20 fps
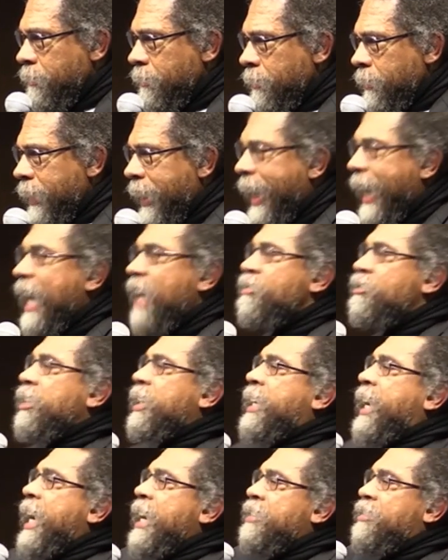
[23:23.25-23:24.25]
The
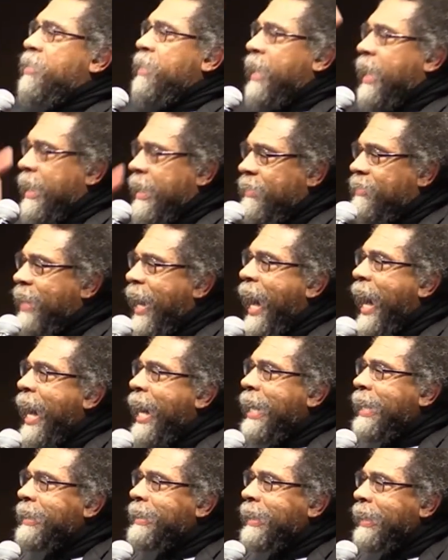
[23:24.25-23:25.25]
education at its
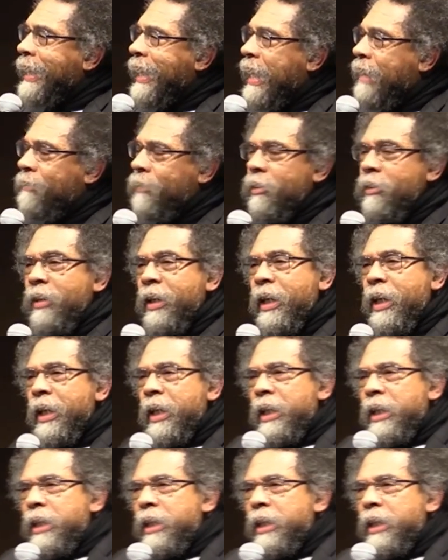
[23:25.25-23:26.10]
highest level is